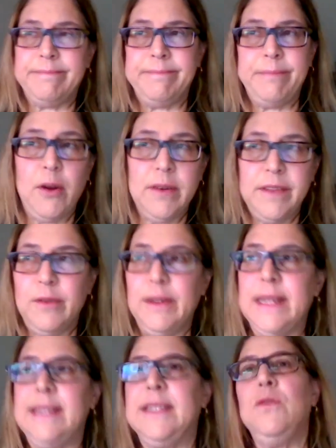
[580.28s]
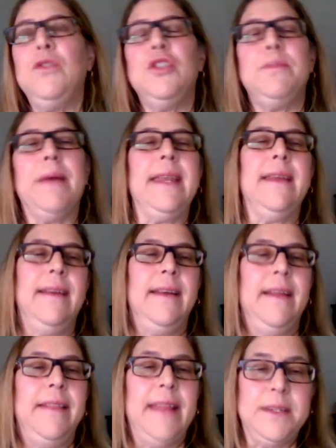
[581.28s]
part of their lit search, but
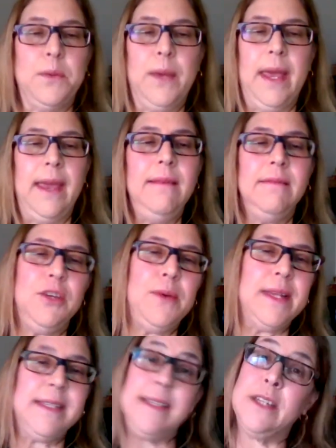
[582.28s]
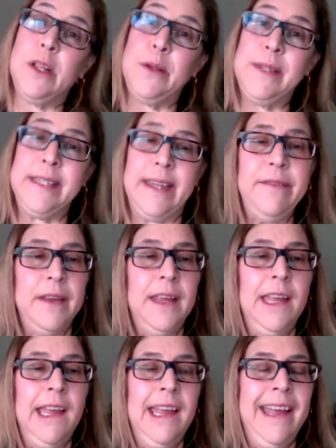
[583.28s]
that's okay. US is close enough.
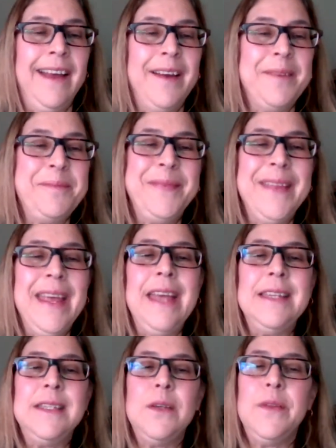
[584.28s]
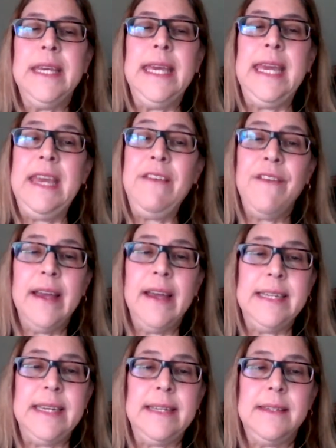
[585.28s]
So the key
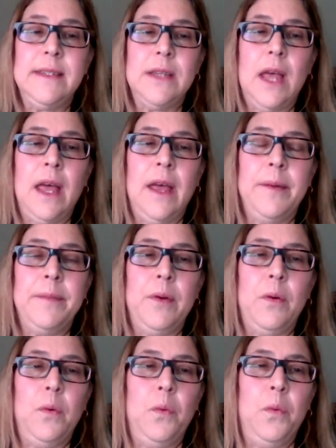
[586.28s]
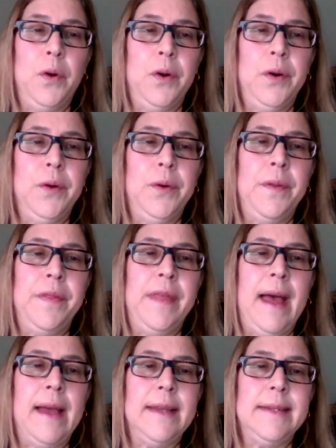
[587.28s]
findings were
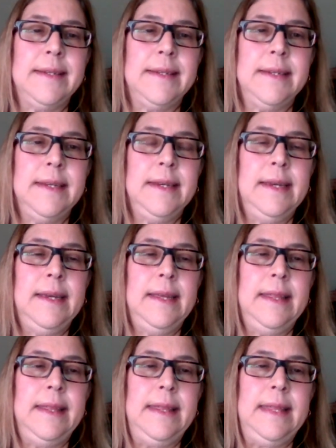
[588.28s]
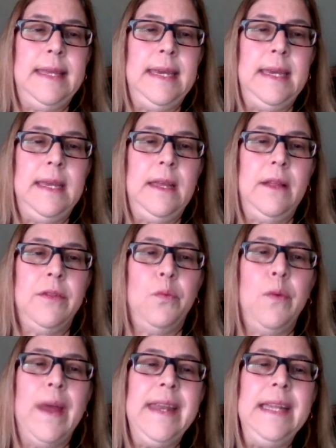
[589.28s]
that the
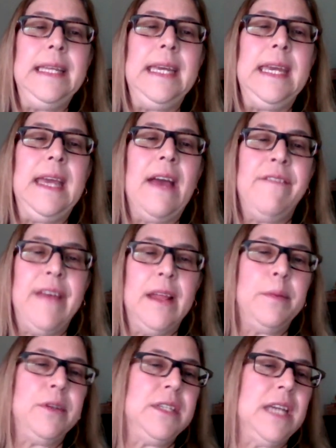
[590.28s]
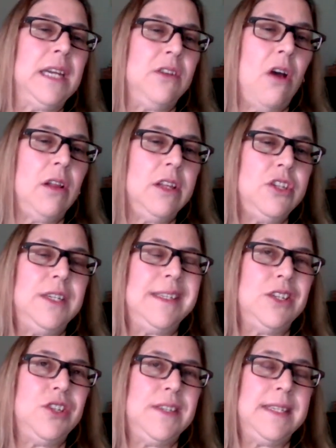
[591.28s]
readily available technology,
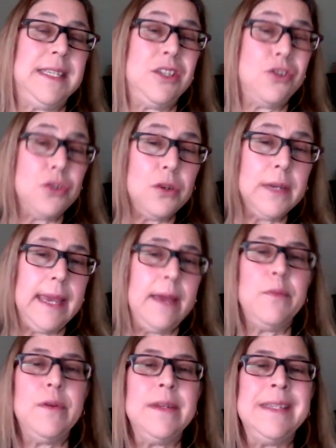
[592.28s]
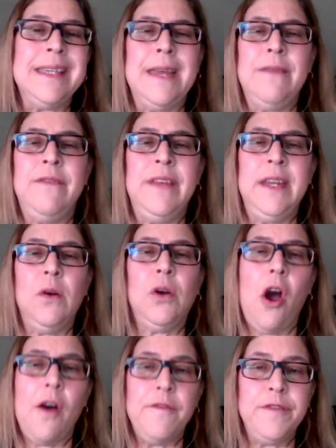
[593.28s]
such as digital cameras and video
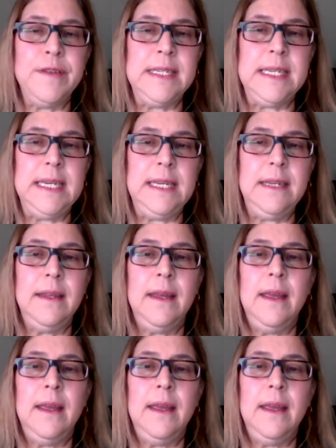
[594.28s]
conferencing,